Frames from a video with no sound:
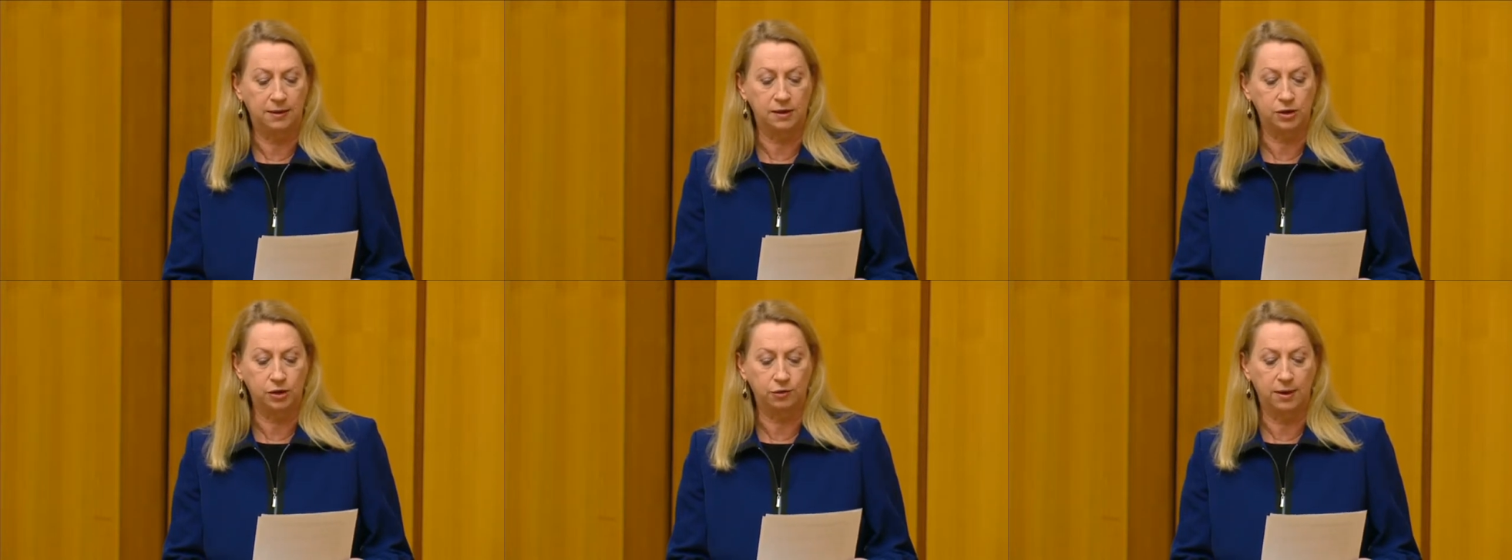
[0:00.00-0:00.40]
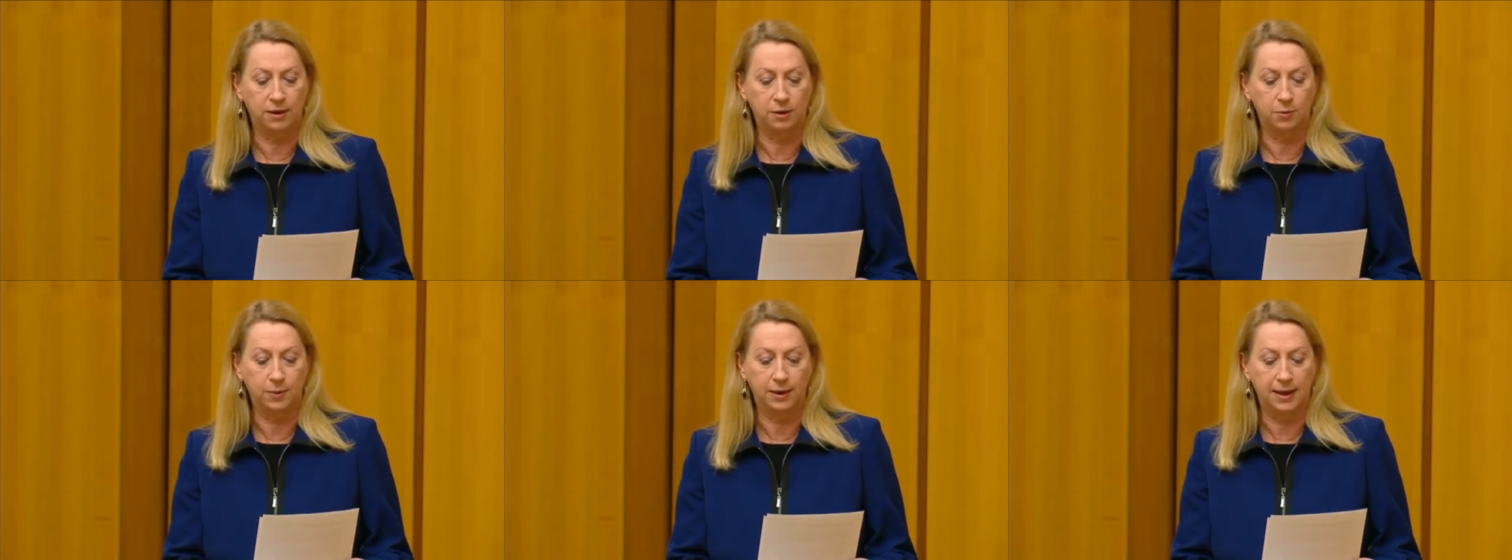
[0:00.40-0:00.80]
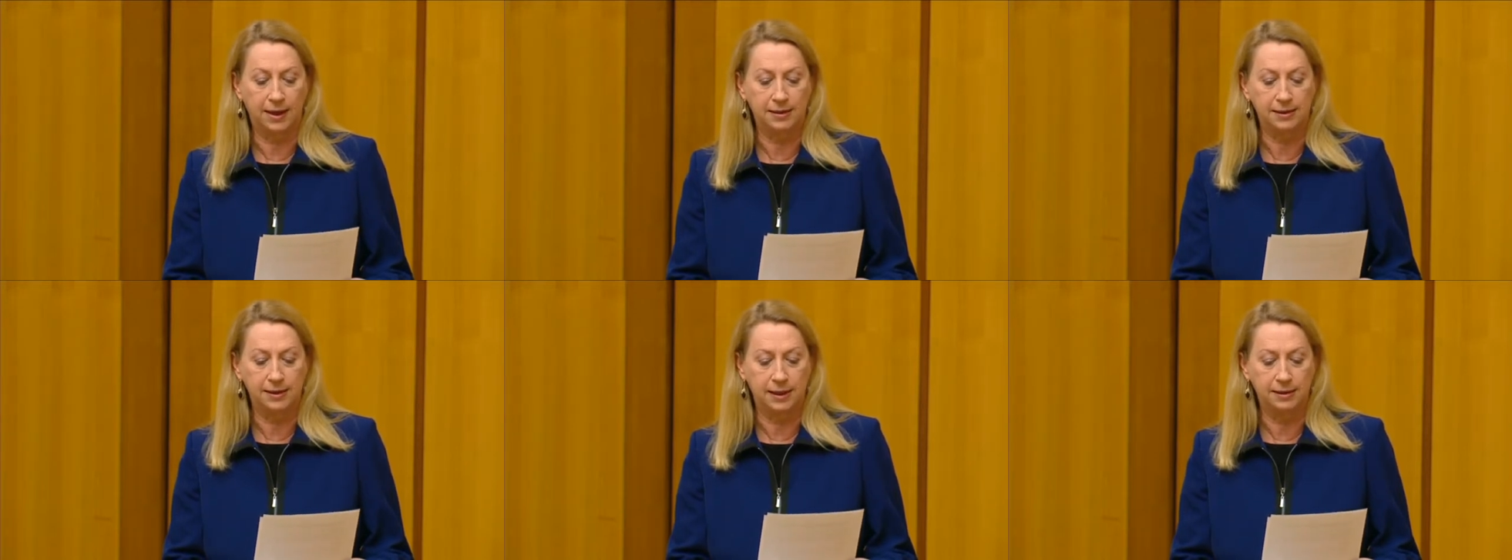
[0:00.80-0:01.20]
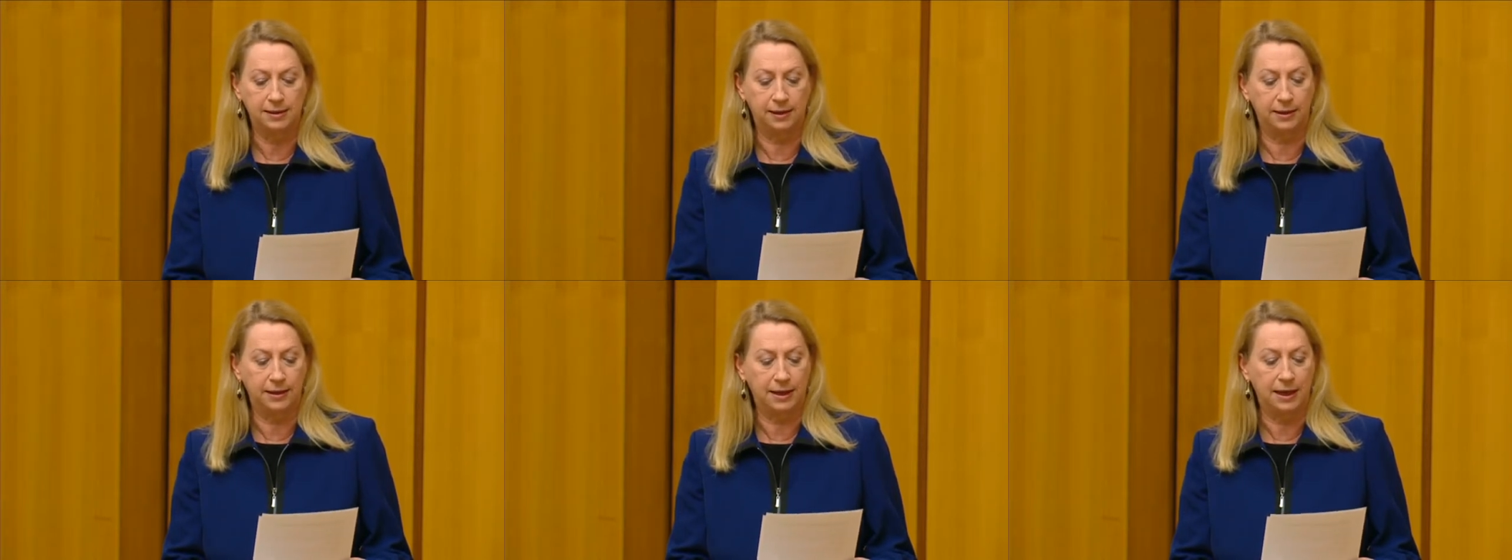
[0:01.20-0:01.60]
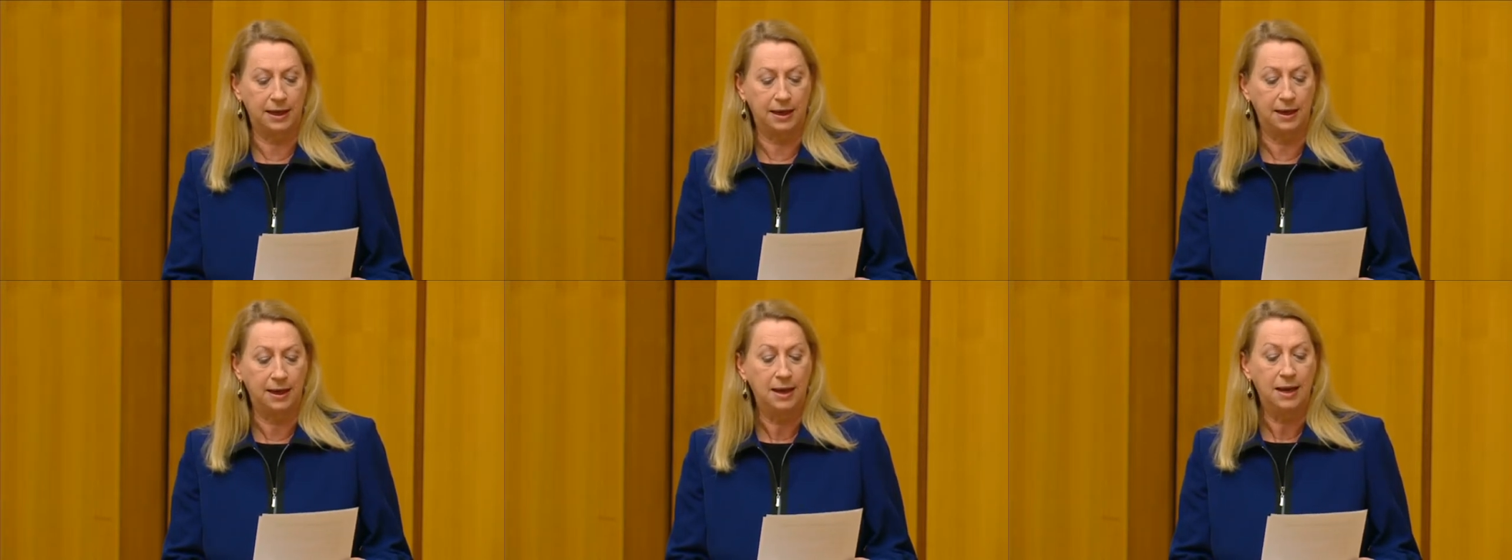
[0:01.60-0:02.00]
that struggle without Centrelink
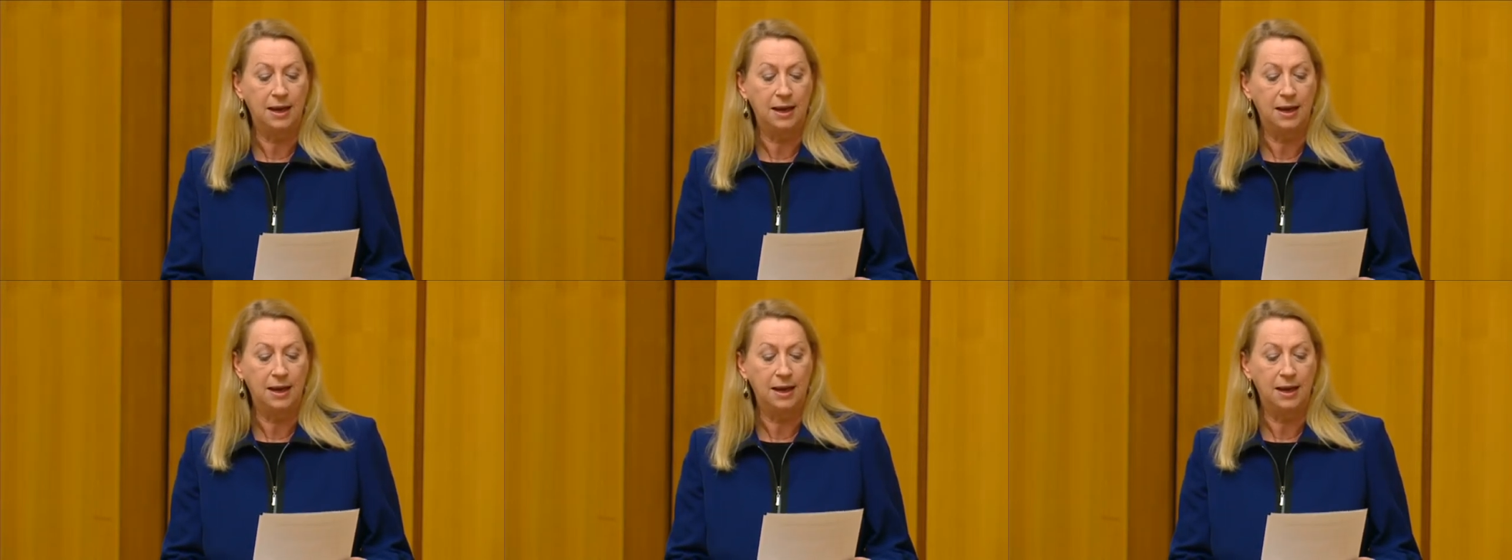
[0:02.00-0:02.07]
here